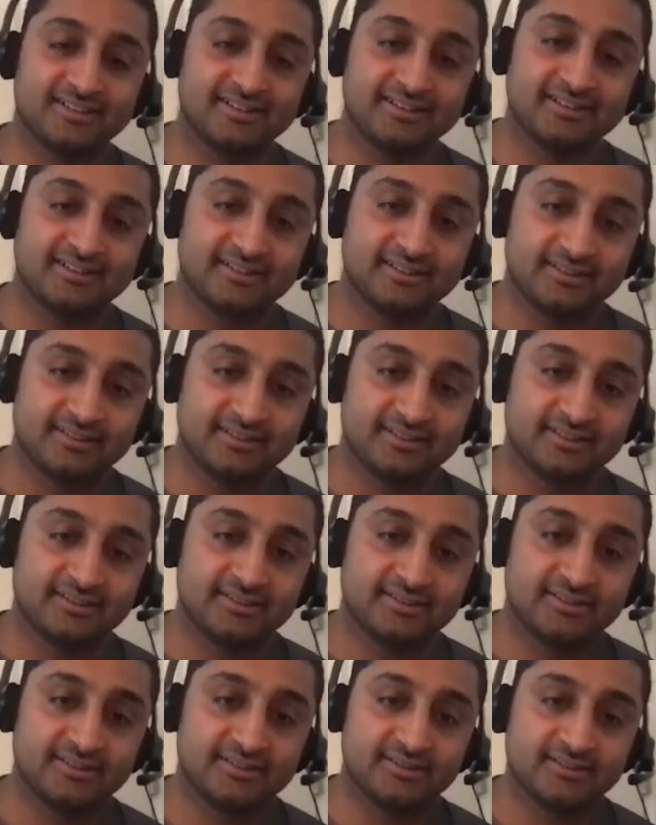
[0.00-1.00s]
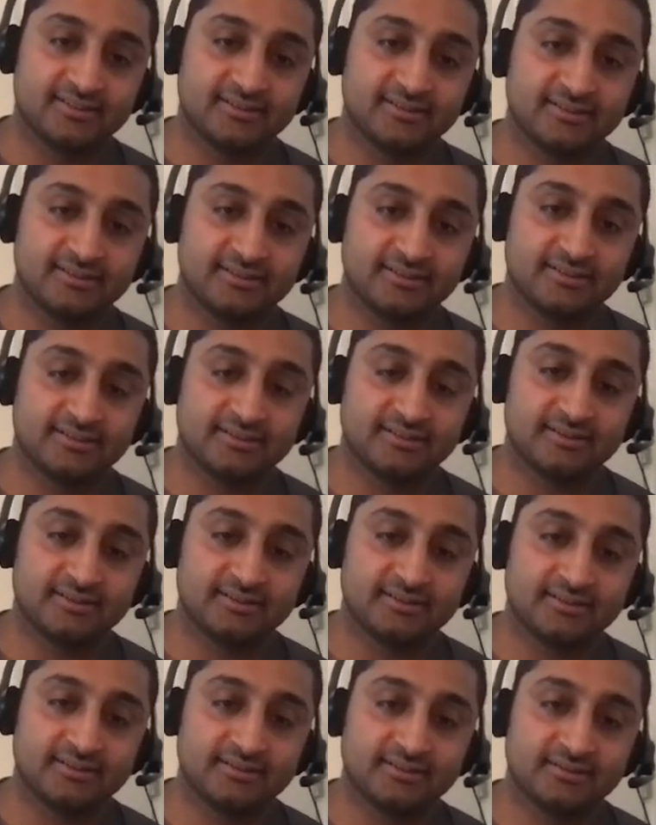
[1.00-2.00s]

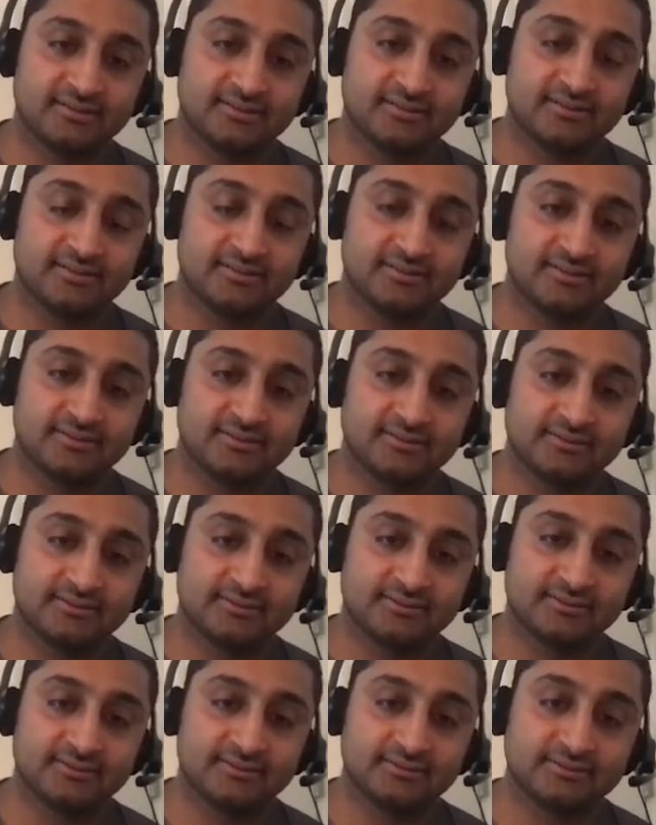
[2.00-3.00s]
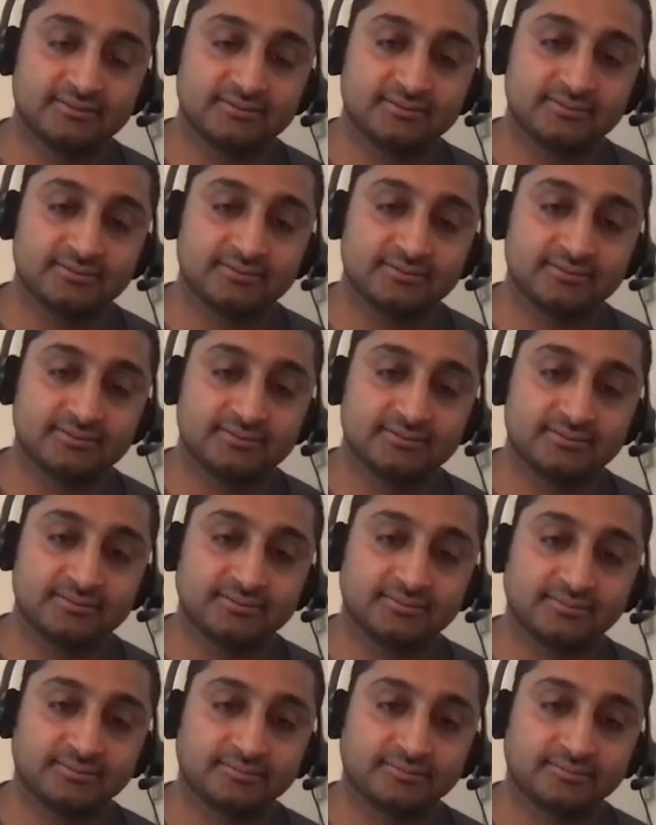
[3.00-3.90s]
This person isn't speaking.